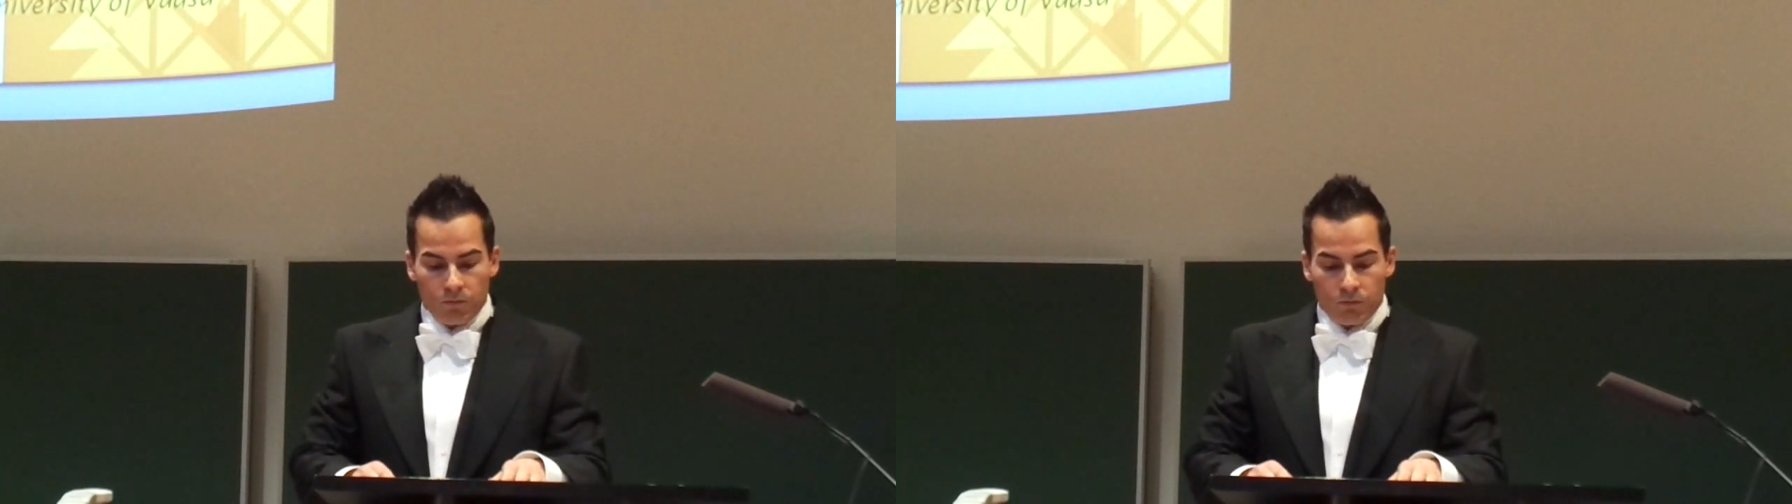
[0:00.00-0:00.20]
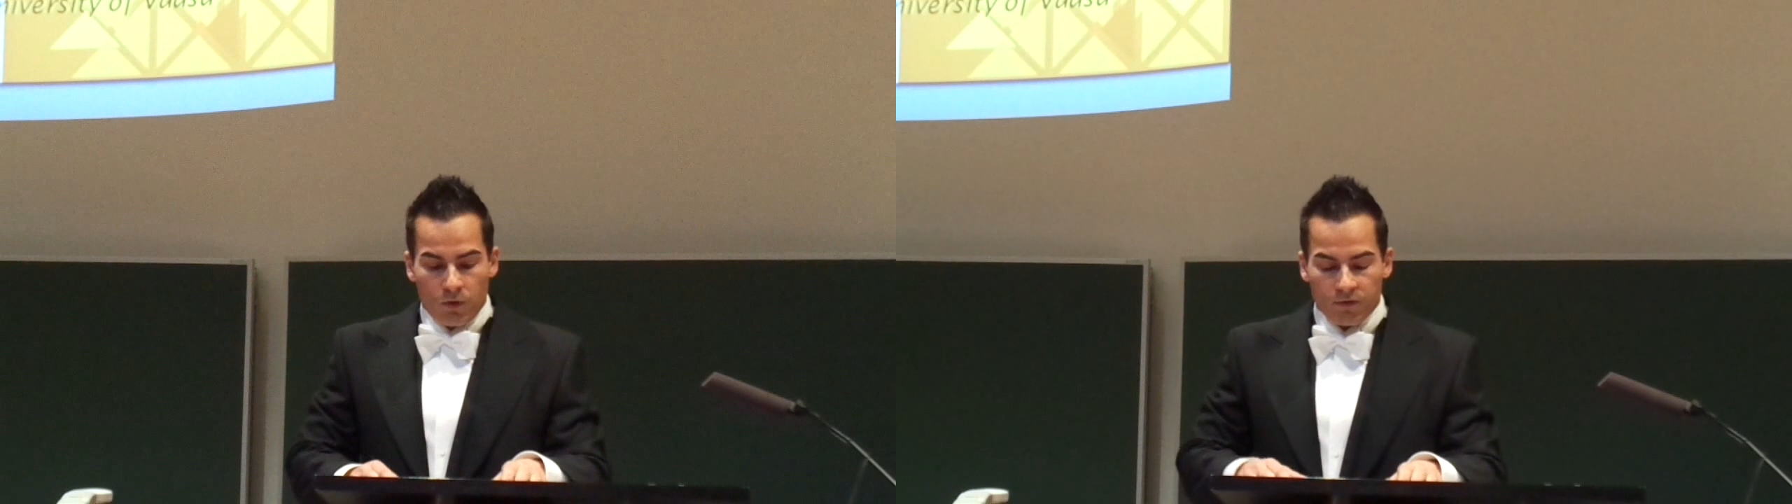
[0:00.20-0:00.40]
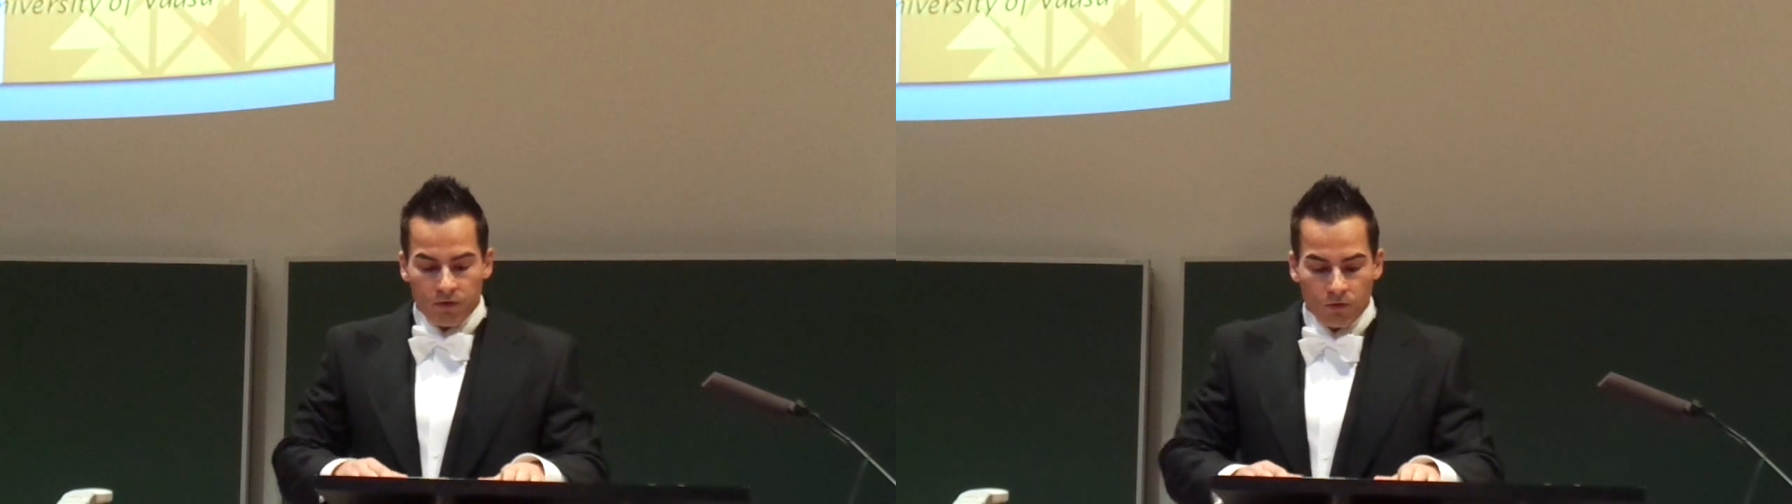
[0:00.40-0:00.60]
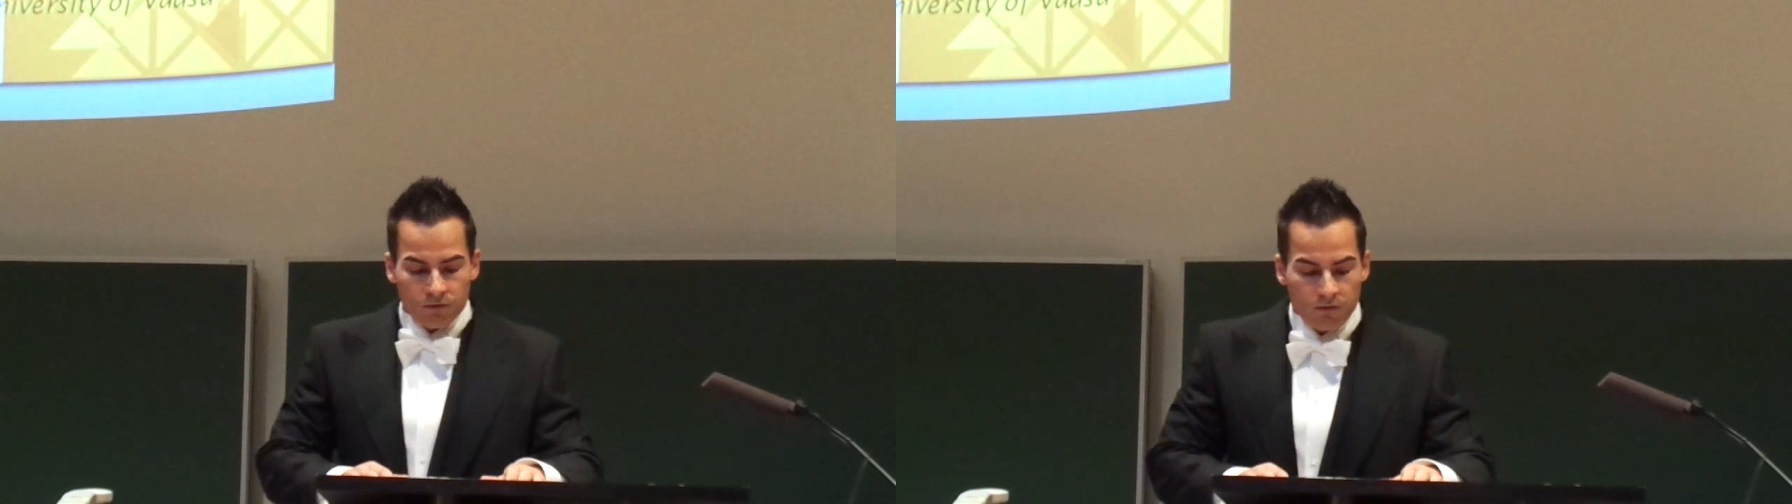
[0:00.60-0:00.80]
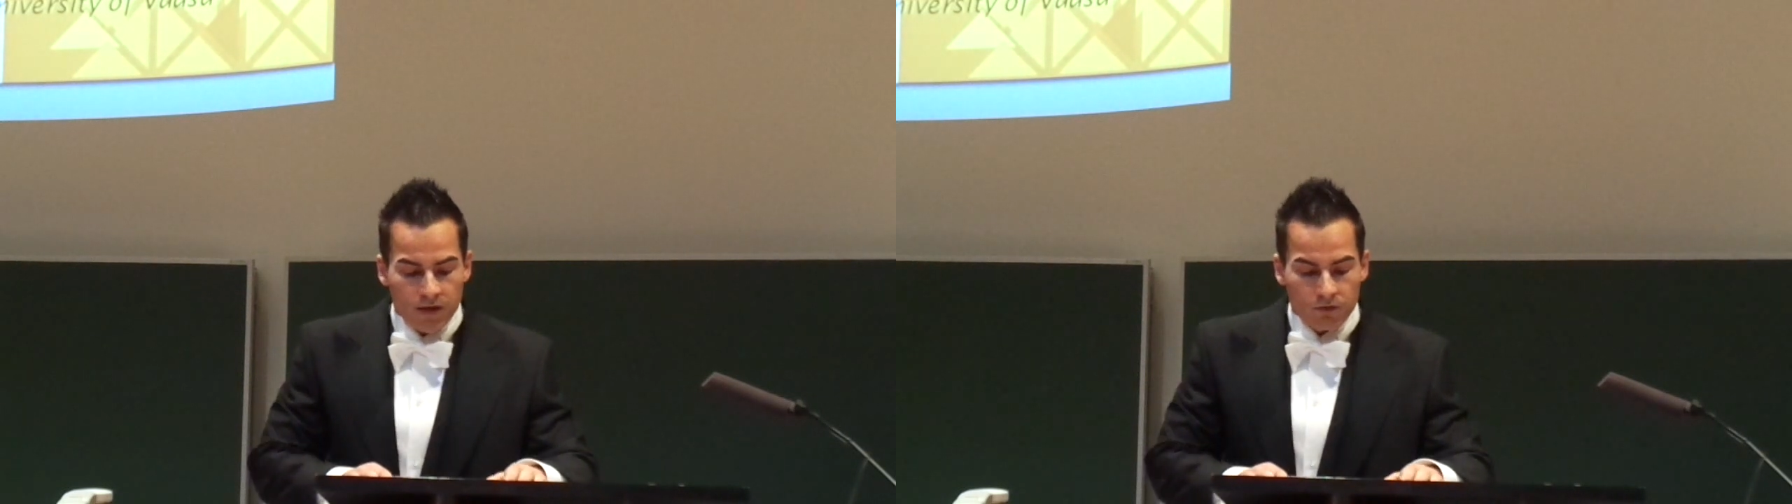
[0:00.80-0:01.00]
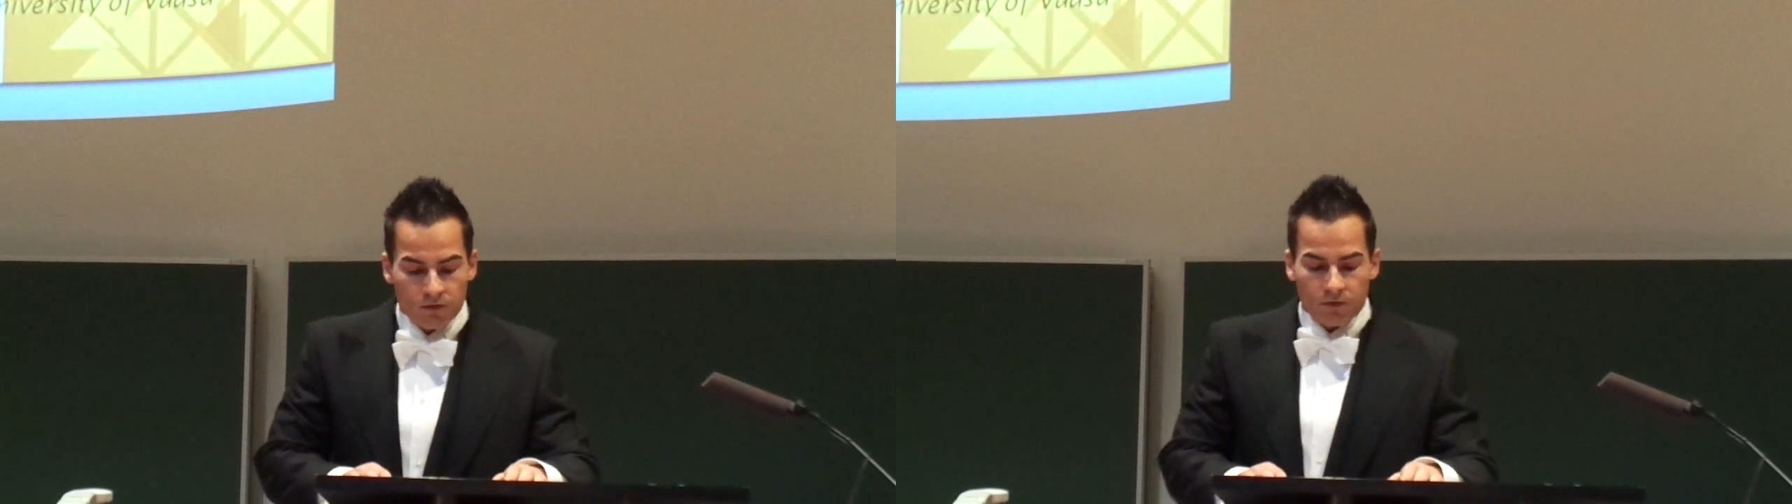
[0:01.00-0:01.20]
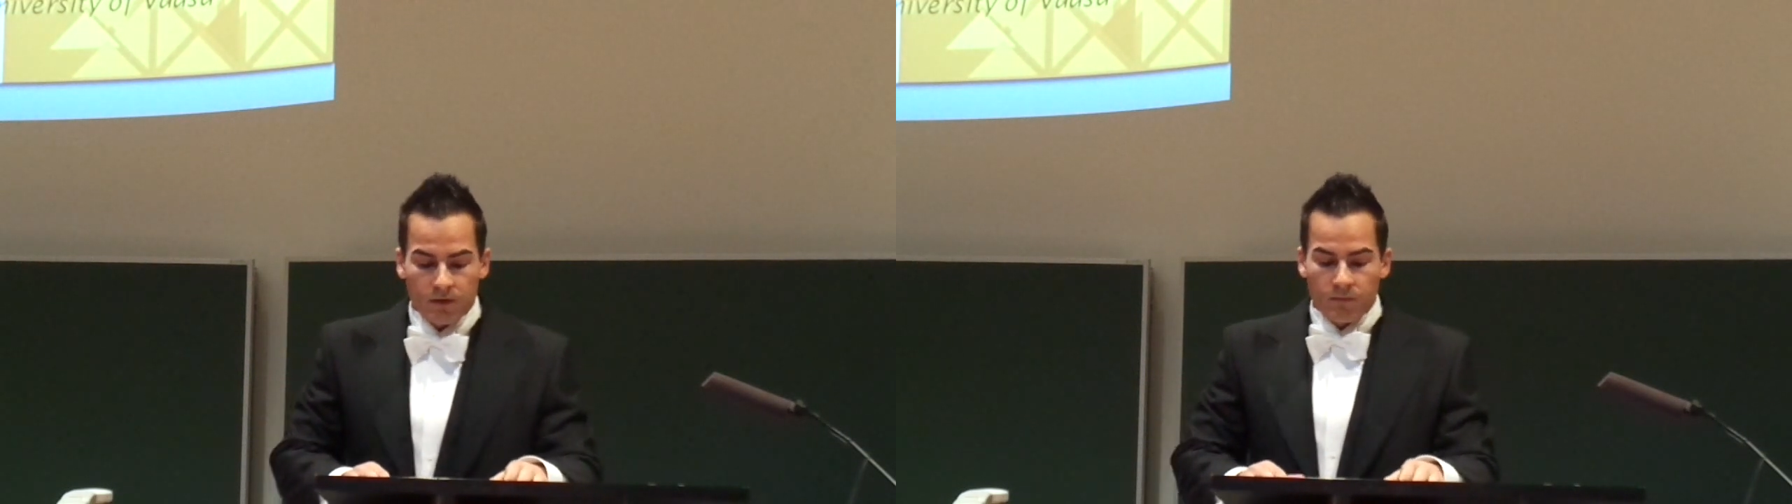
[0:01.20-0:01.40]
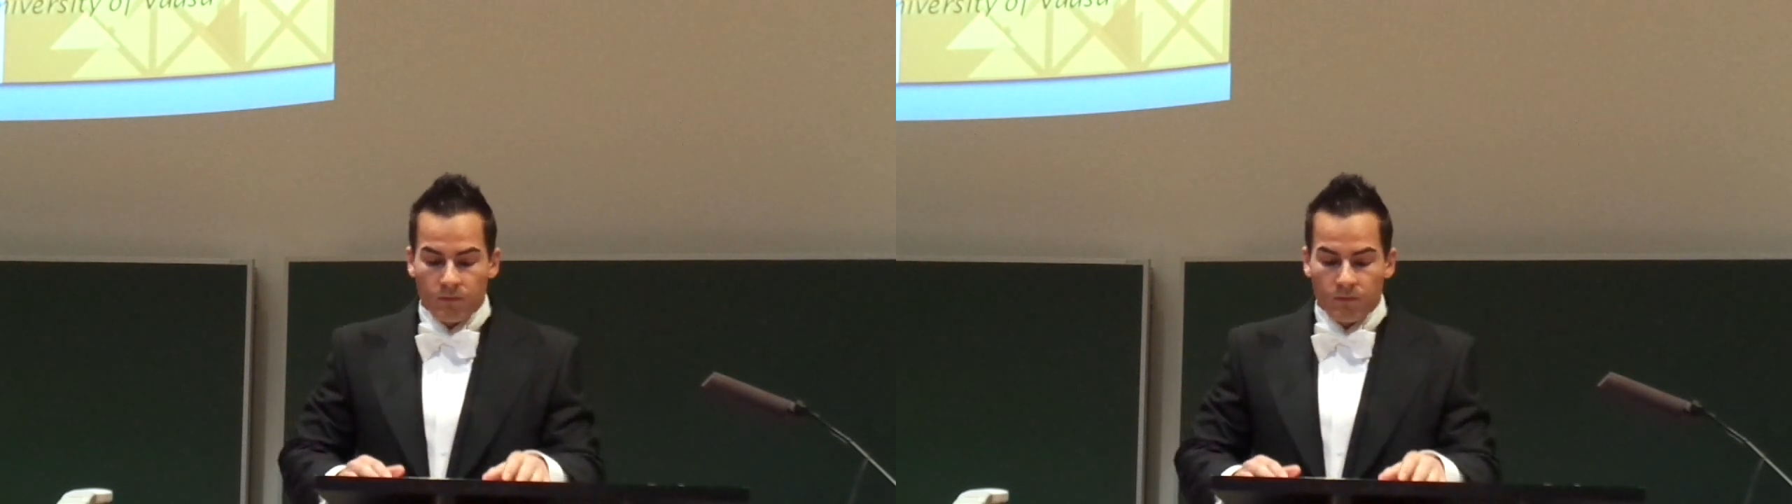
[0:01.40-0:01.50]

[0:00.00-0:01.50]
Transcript: Professor Dr. Wajekowski,